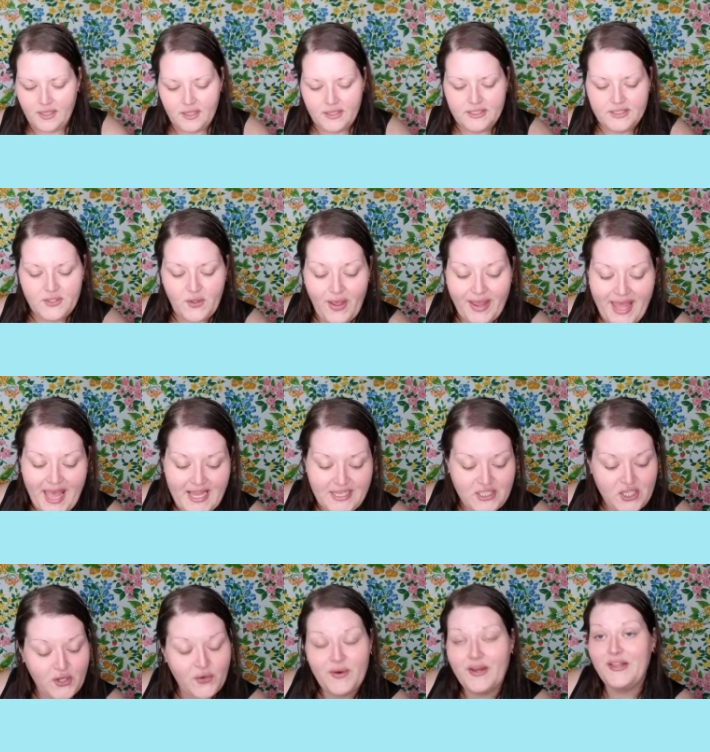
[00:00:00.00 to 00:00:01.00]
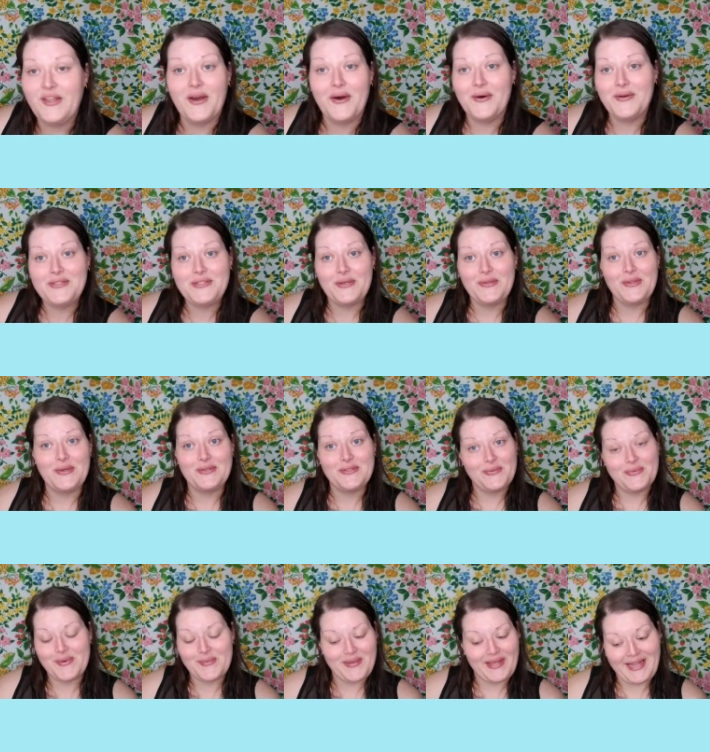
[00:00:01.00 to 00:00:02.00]
So I got two of those, so those
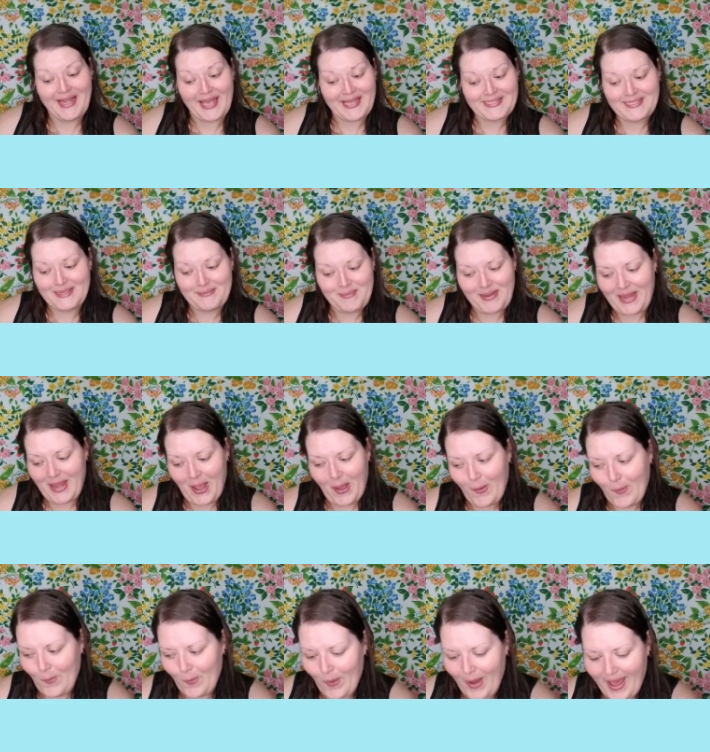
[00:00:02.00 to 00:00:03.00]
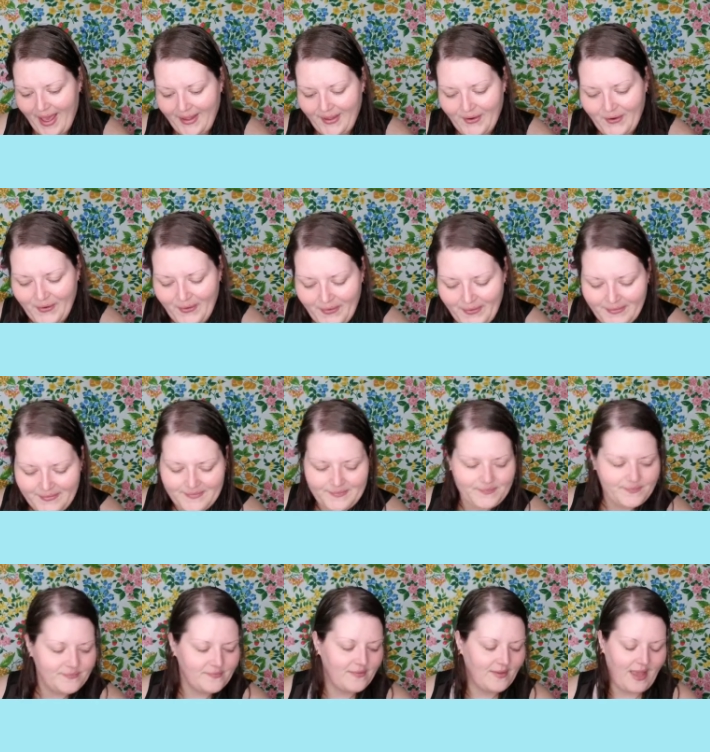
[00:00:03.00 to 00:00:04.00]
will be lasting me a while.
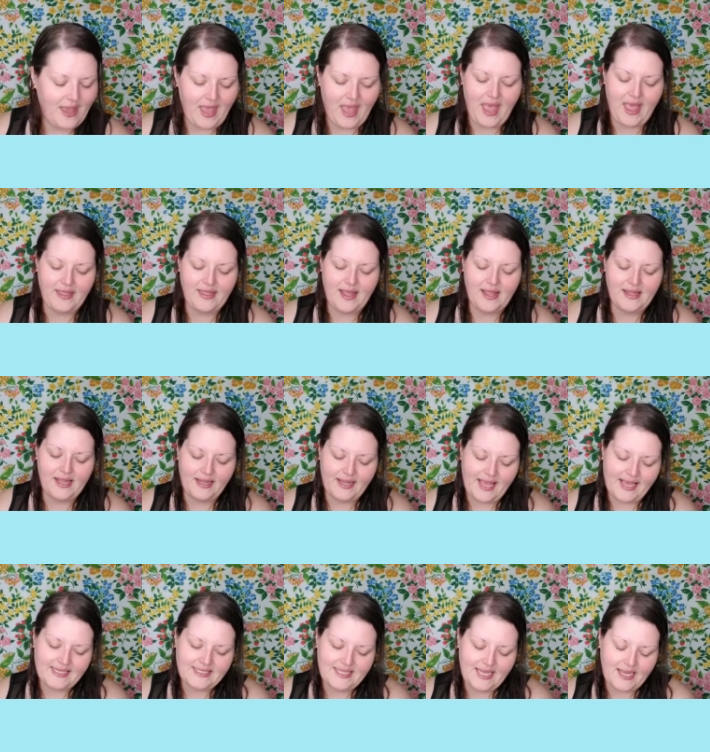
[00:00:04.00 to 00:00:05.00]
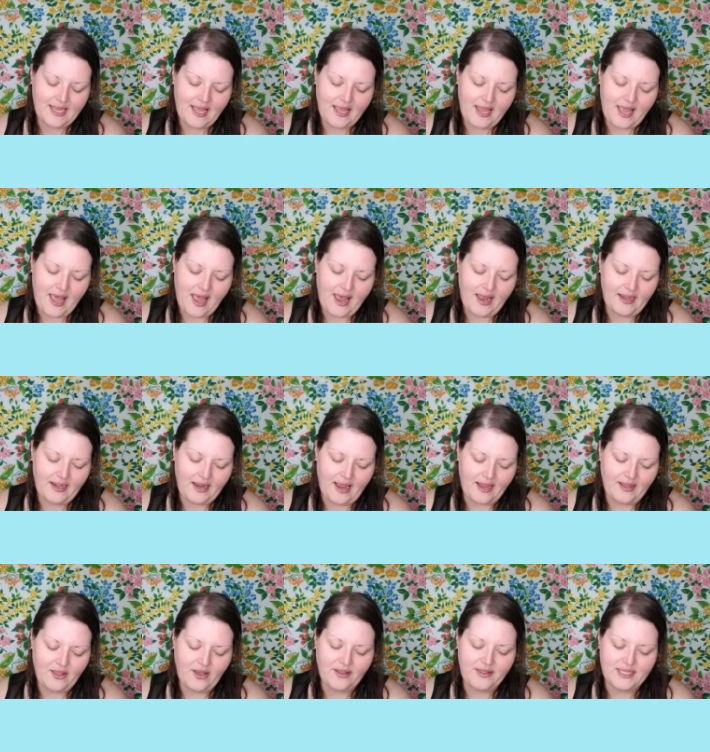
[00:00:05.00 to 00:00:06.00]
And then the last thing I got, I
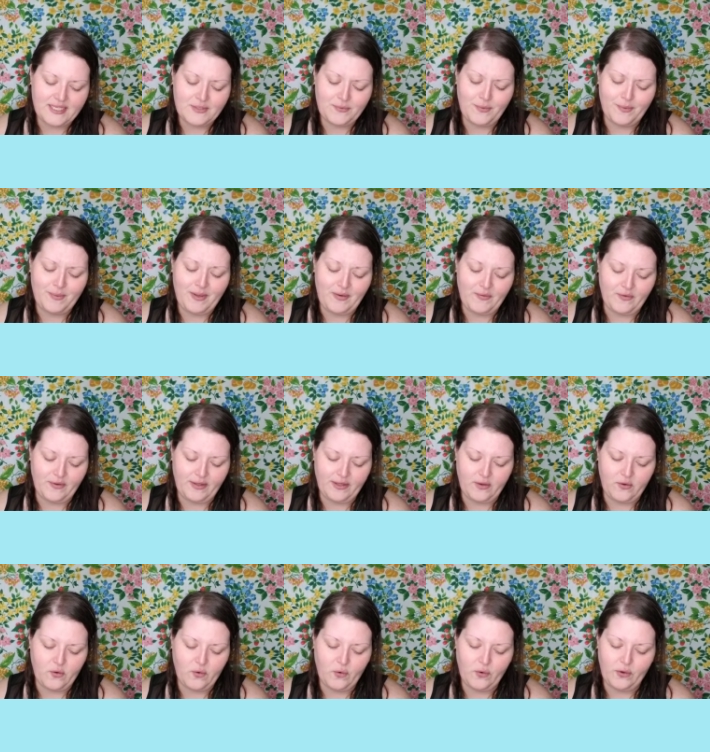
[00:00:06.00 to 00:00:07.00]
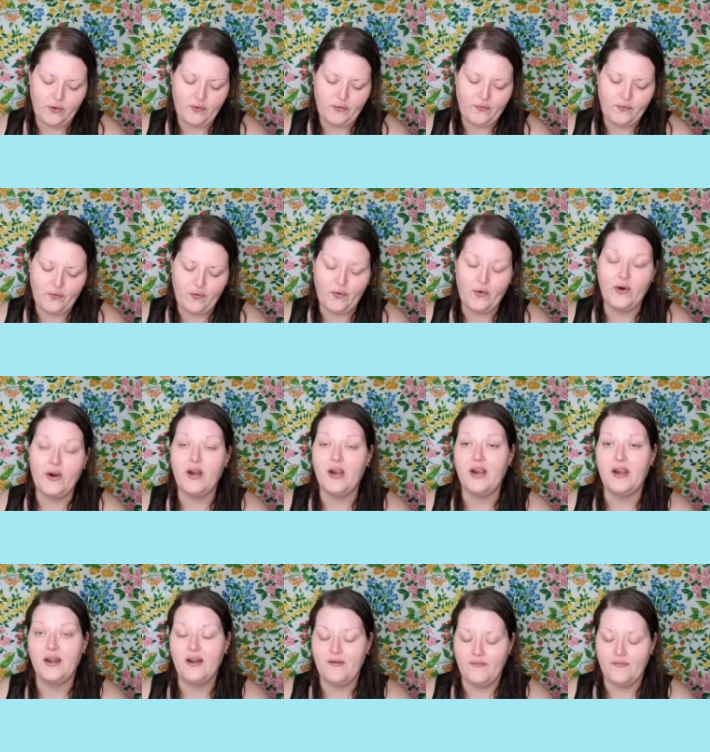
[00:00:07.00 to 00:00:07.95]
thought this would be really cool for